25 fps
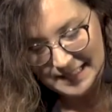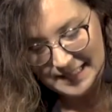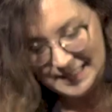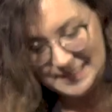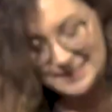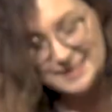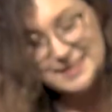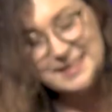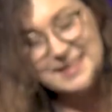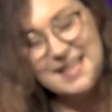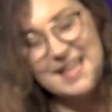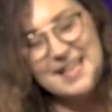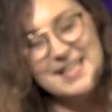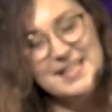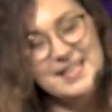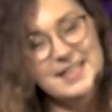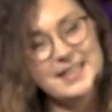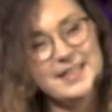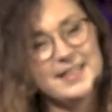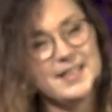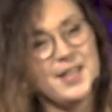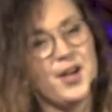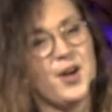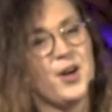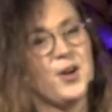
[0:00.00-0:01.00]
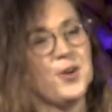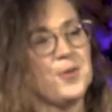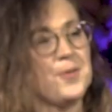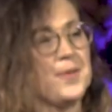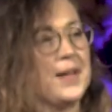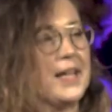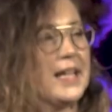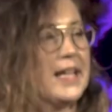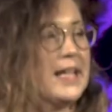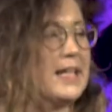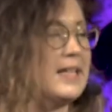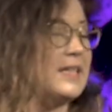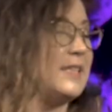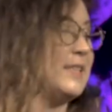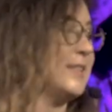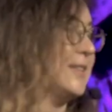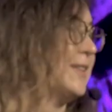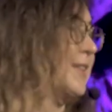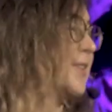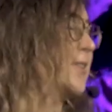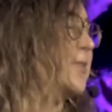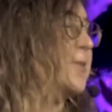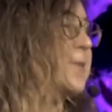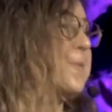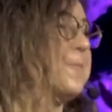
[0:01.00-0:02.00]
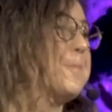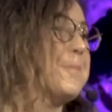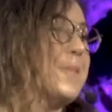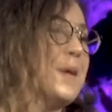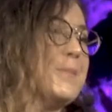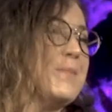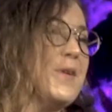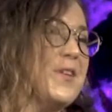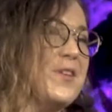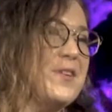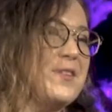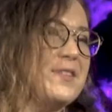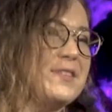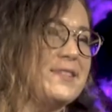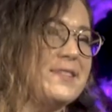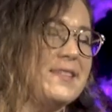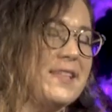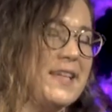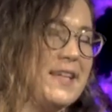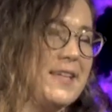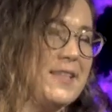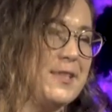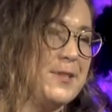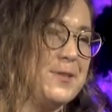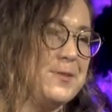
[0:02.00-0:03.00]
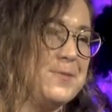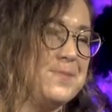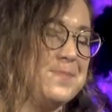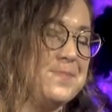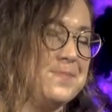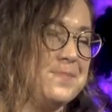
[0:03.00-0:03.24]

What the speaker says: Instead, in the hallway, my mother is there.